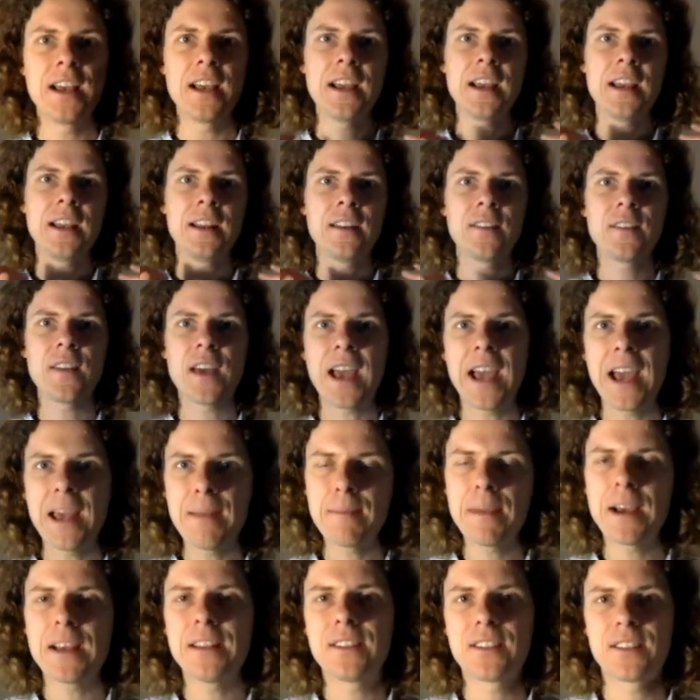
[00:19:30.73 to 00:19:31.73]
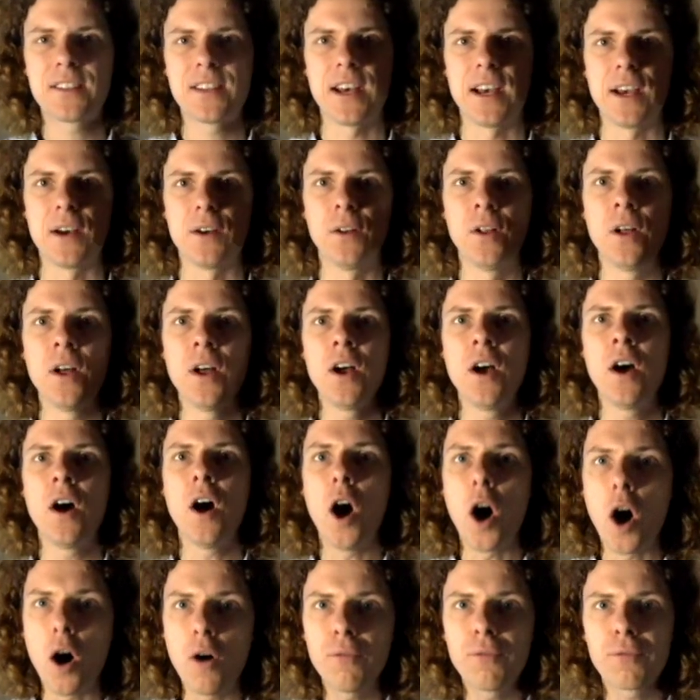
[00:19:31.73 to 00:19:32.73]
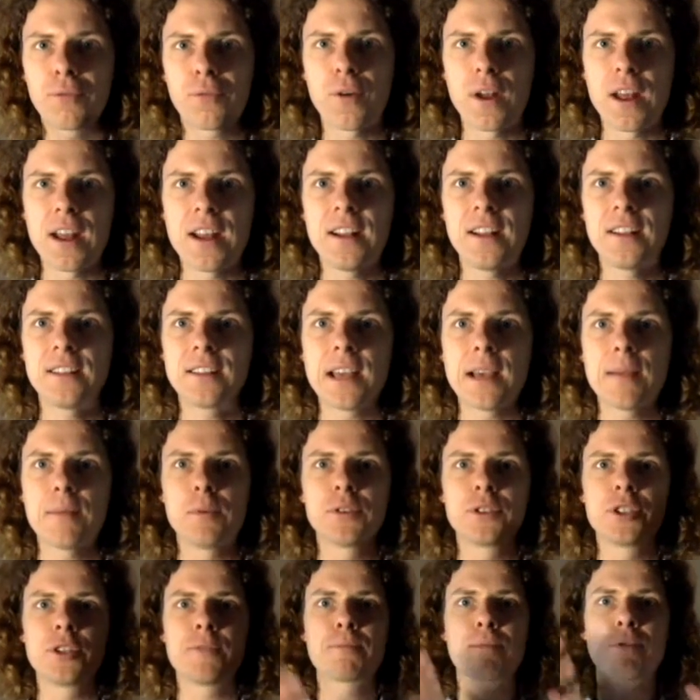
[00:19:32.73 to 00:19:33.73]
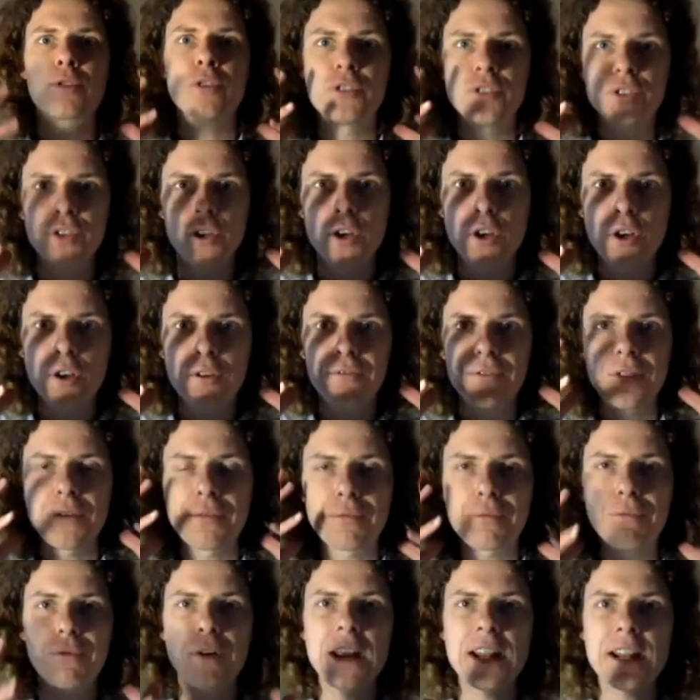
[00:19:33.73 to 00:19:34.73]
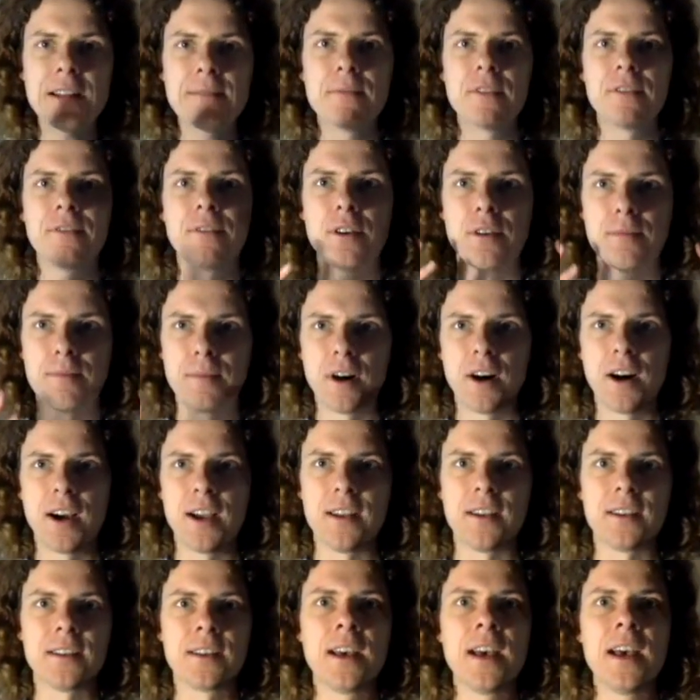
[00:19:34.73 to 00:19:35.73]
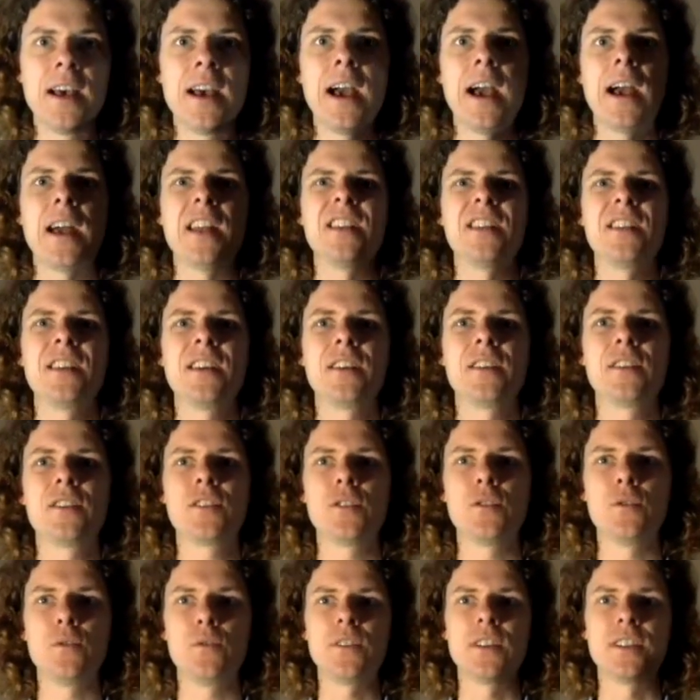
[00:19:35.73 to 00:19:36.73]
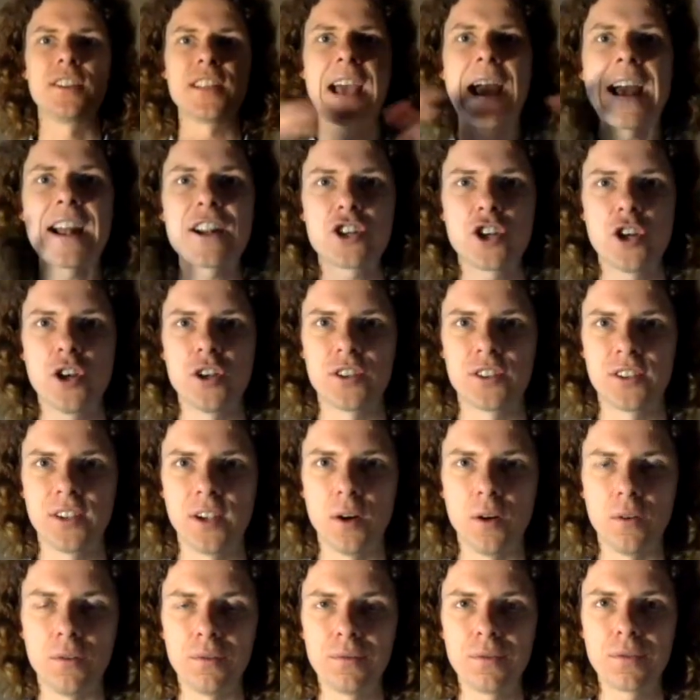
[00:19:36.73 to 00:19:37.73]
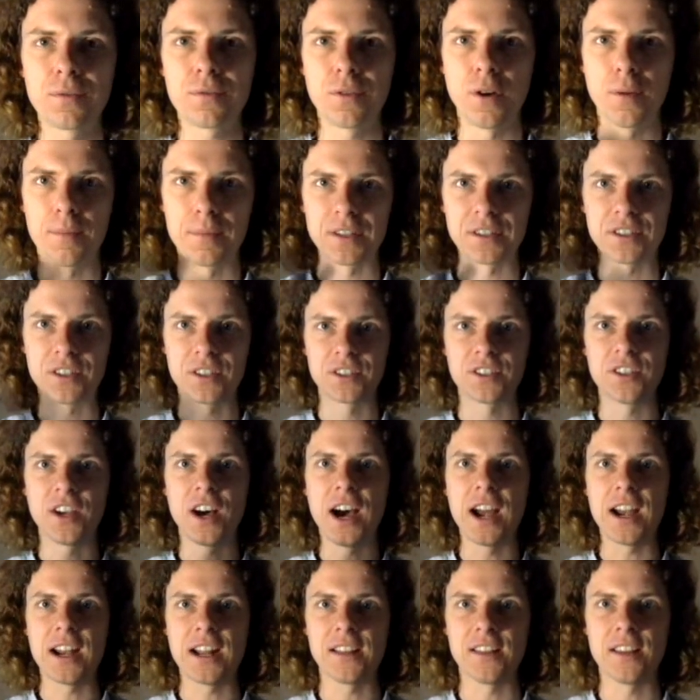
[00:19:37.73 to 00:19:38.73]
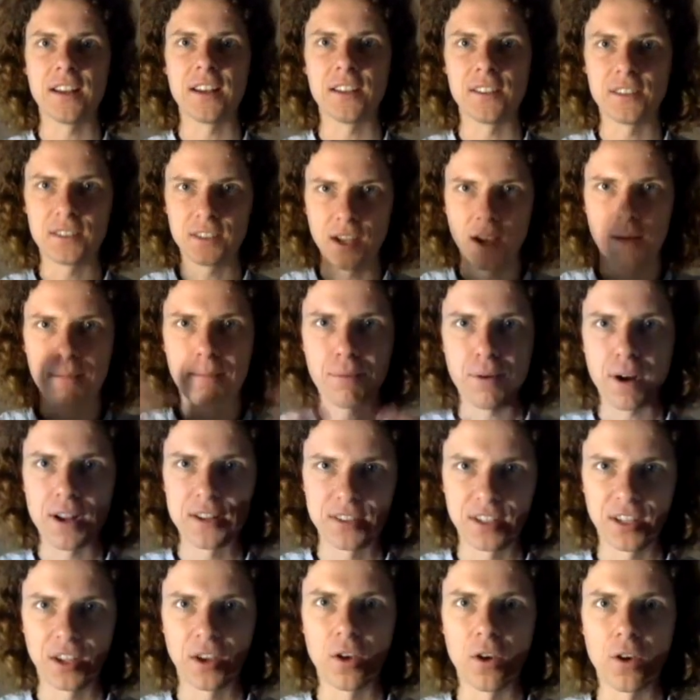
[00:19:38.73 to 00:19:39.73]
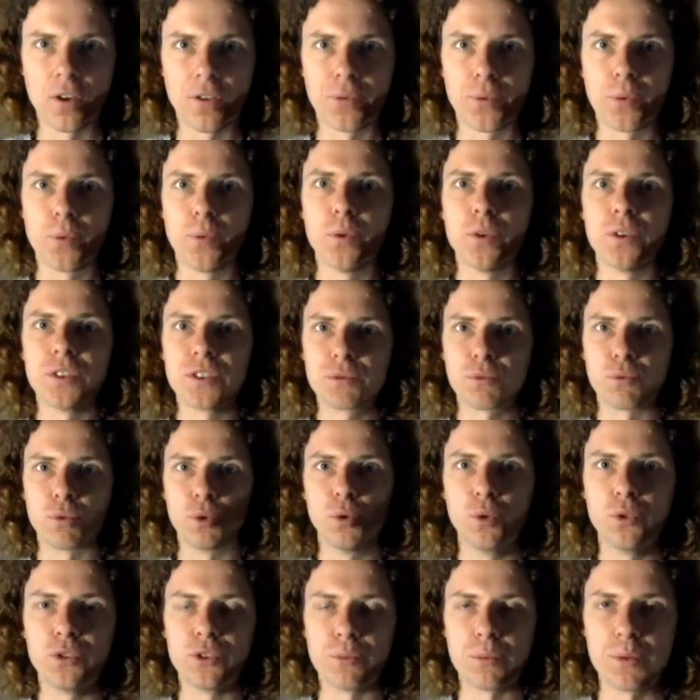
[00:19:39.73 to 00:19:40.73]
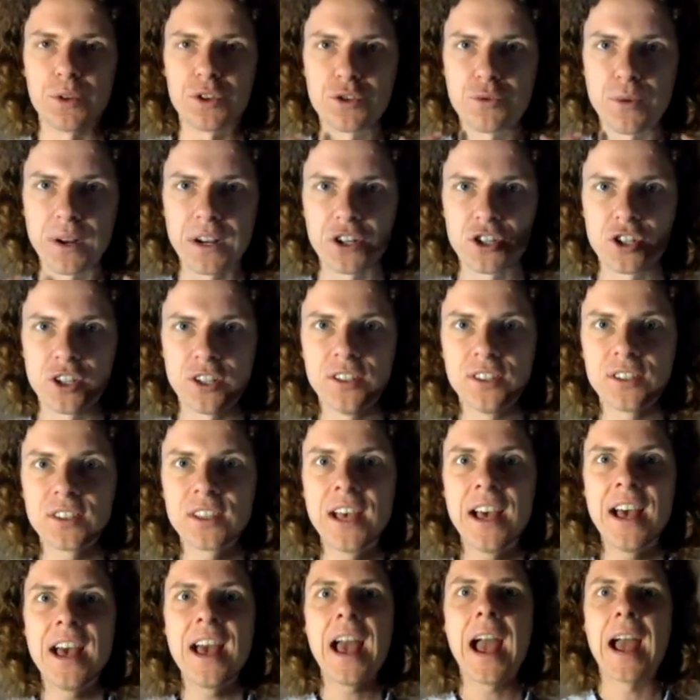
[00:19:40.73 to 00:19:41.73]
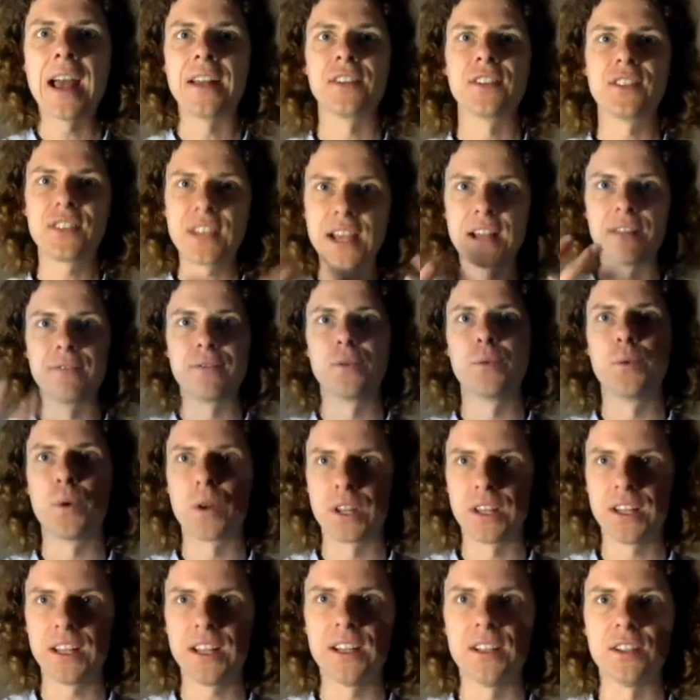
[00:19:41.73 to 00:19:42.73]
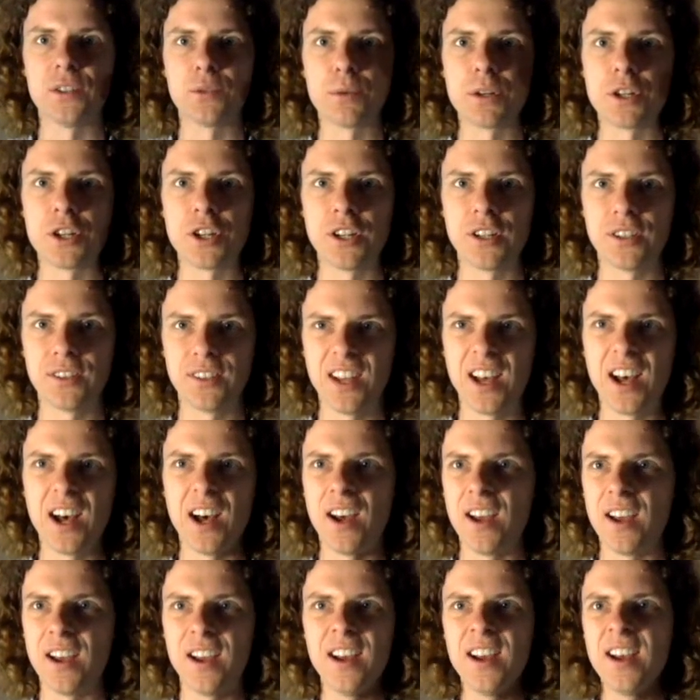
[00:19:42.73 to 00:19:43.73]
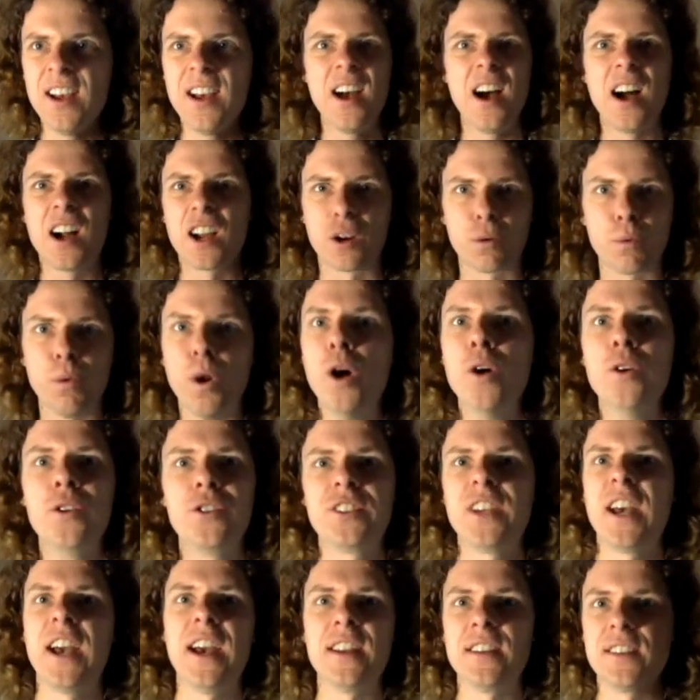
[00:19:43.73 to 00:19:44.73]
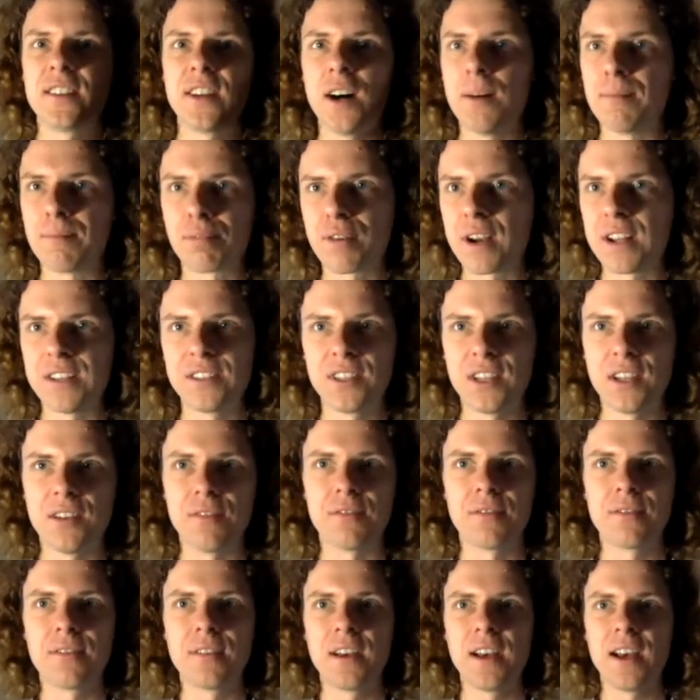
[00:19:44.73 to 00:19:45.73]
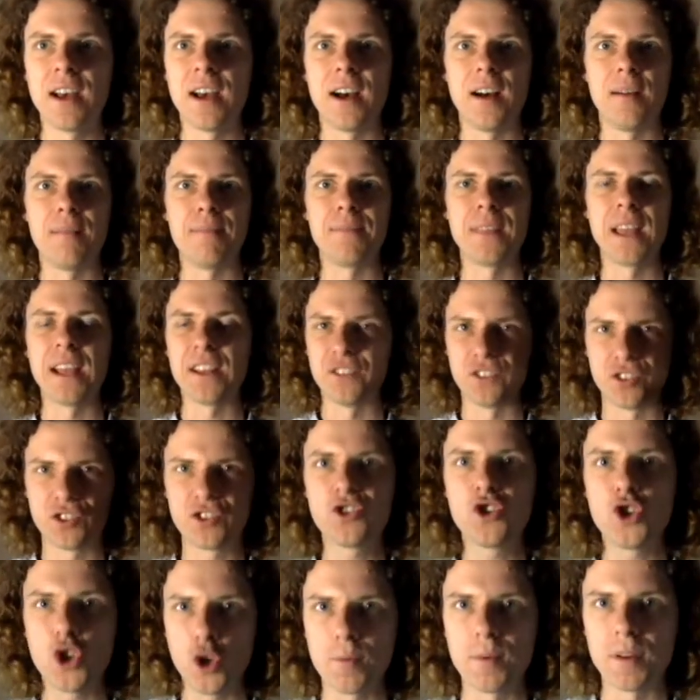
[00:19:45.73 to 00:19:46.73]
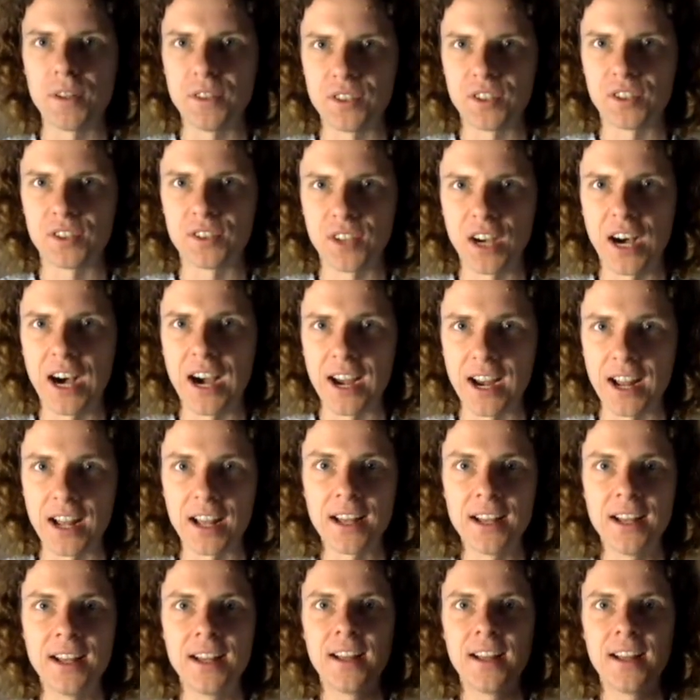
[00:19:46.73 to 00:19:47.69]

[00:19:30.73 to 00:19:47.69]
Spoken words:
In The Handmaid's Tale, Alfred is able to preserve the freedom of her mind and to detach herself from the society that is oppressing her through all its rules and restrictions and see it for what it is, which is a gross and oppressive and stupid society.